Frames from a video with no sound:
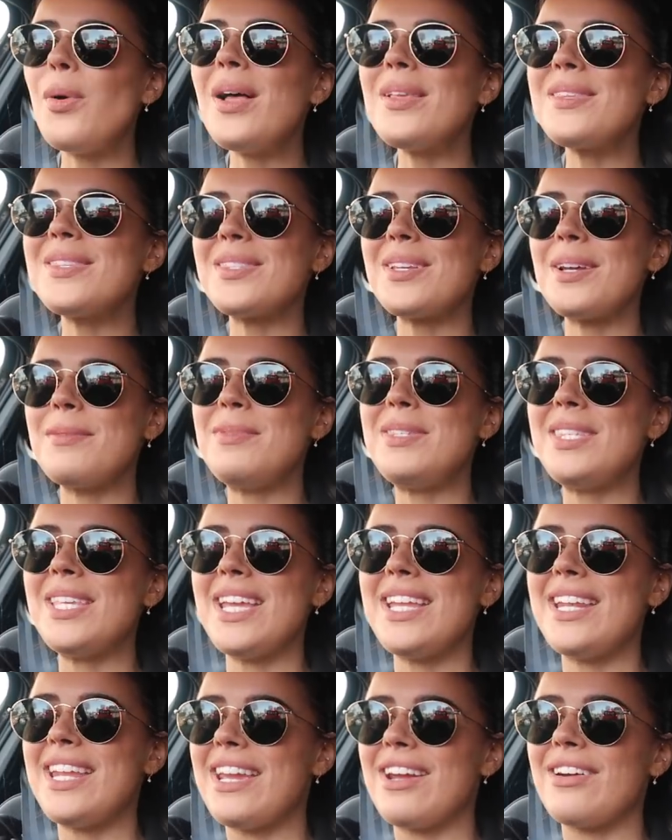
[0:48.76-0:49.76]
whilst I'm
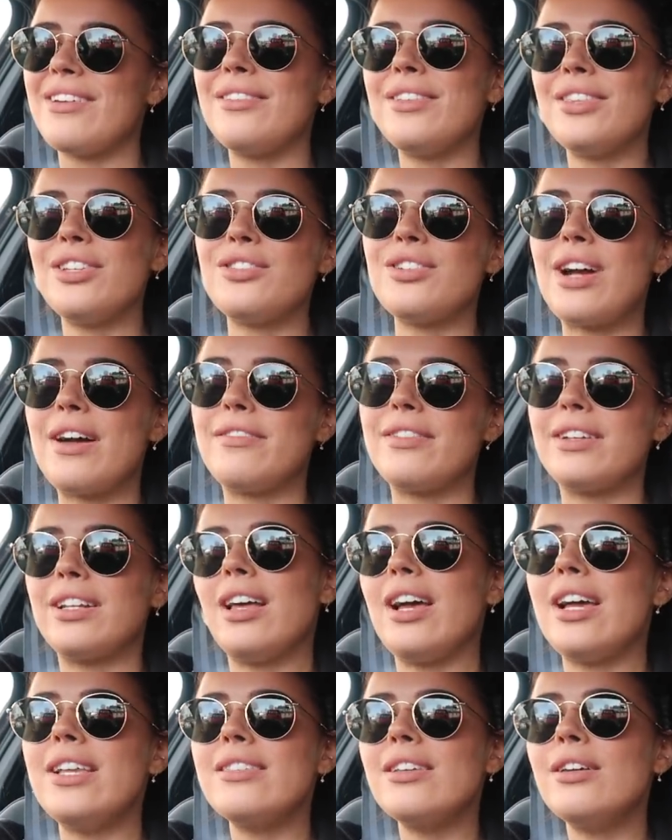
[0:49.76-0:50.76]
sitting here at the traffic
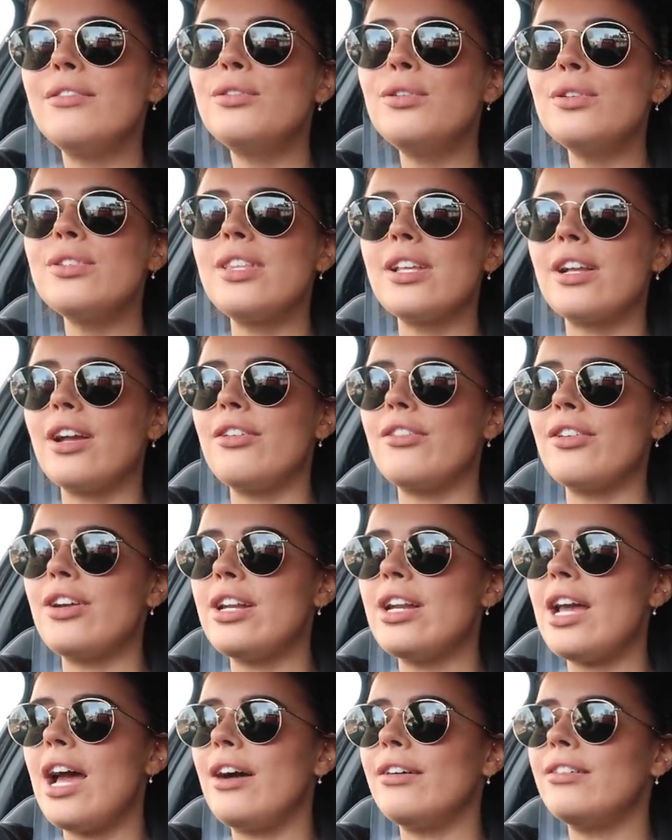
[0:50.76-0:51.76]
lights, of course they go
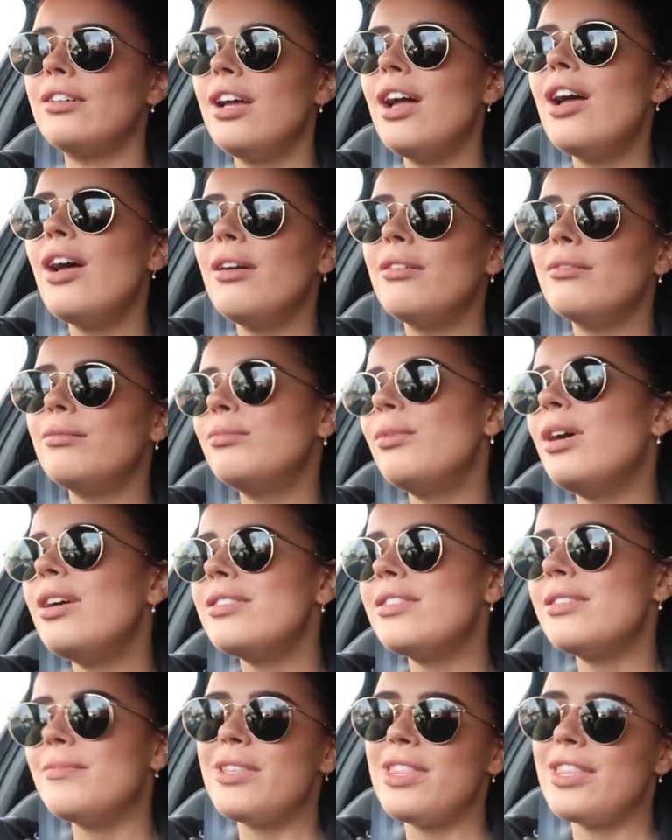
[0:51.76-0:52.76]
green now,
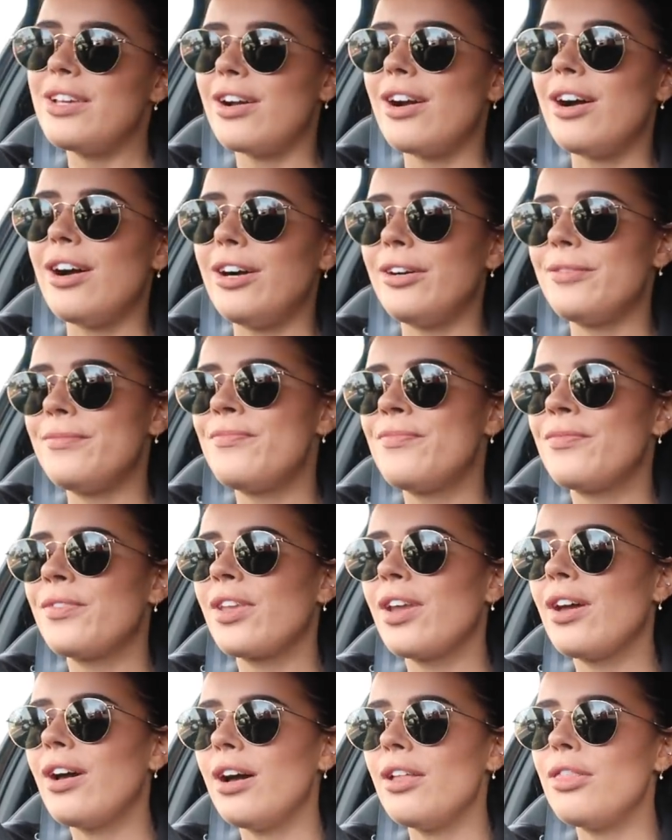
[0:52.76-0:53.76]
whilst I'm in the car,
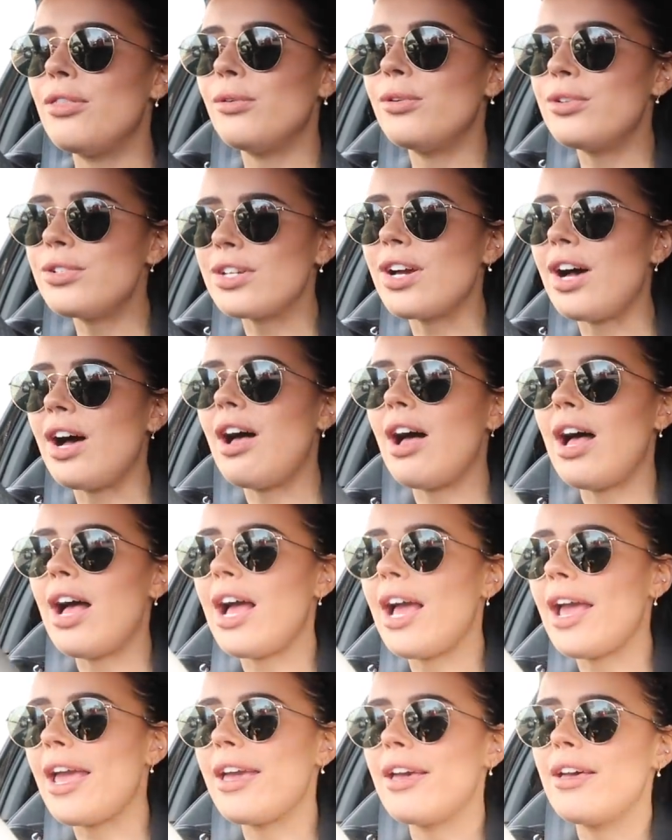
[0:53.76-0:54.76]
I thought
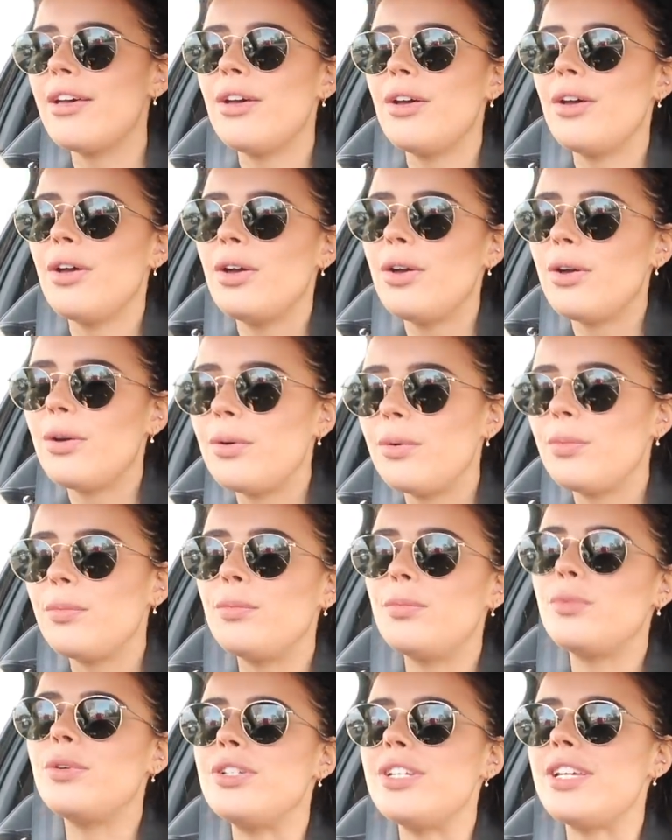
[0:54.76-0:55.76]
I
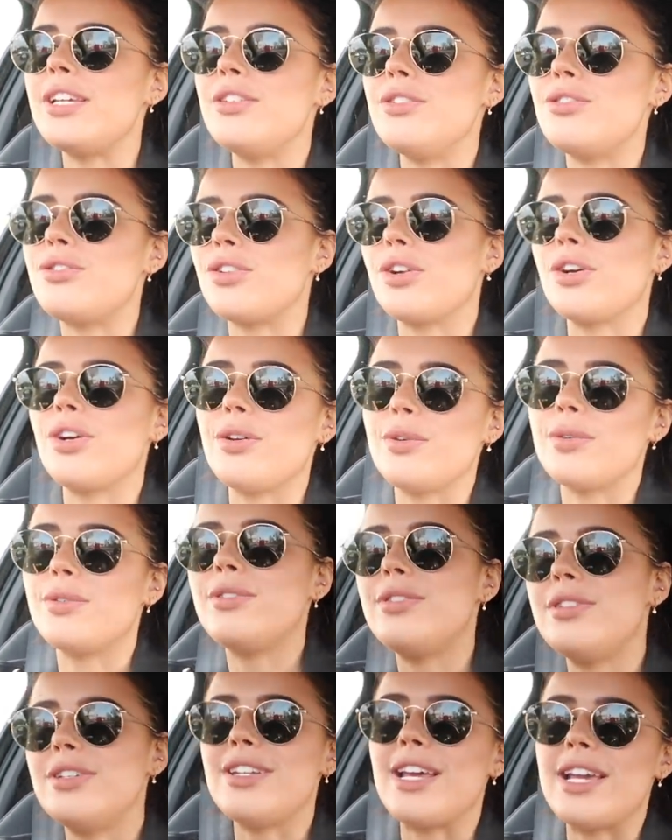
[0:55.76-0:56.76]
would intro
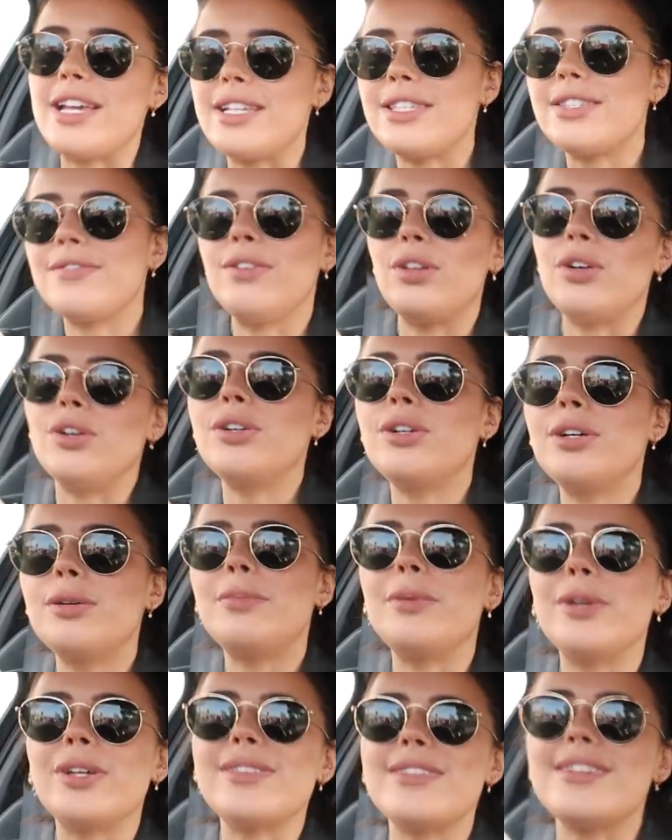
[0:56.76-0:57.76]
today's
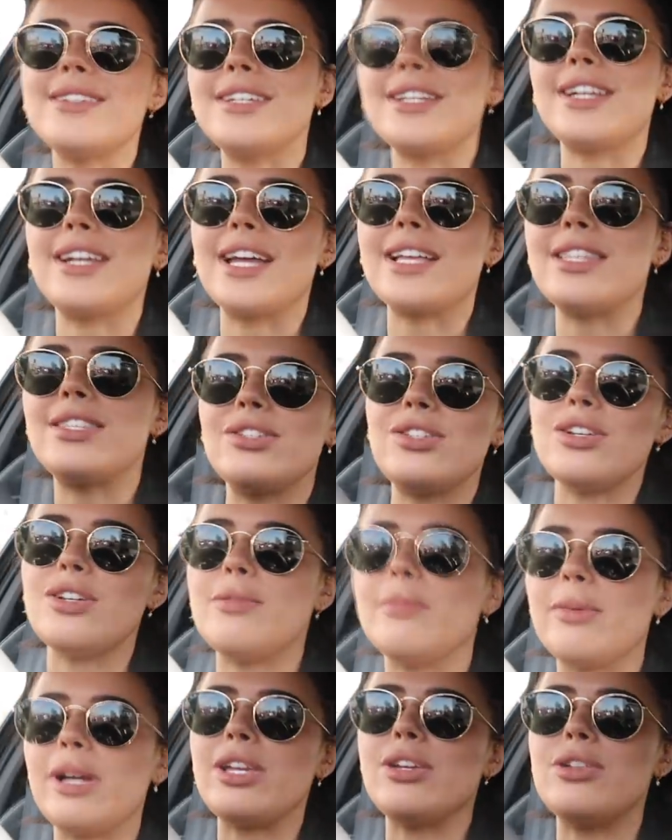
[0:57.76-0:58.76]
vlog because I didn't get to
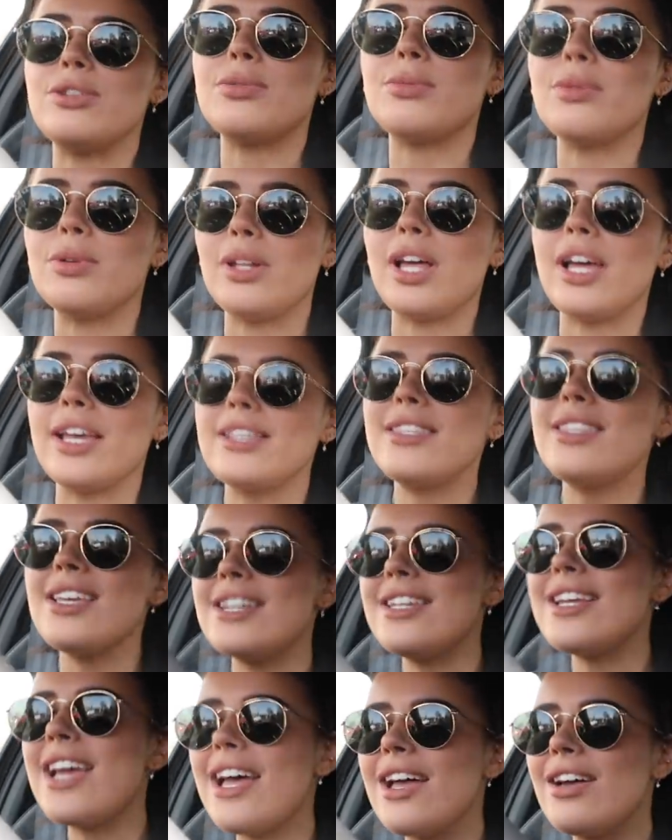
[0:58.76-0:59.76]
do my usual like
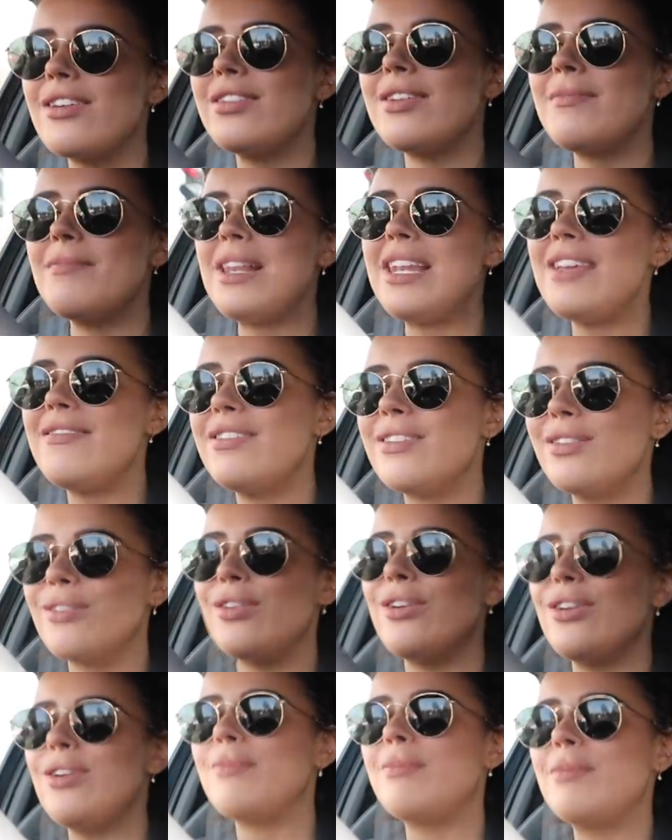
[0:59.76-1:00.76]
sit down in my living
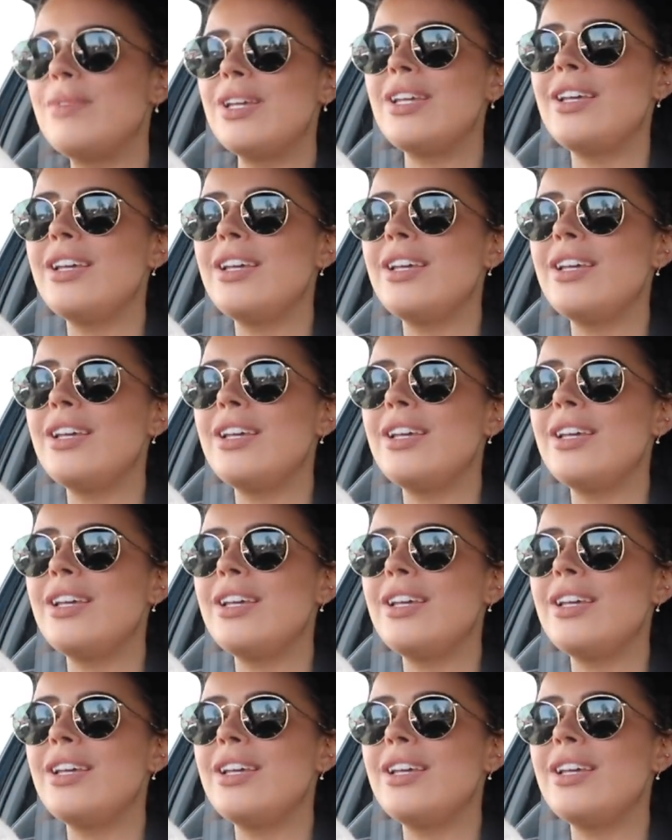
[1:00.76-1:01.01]
room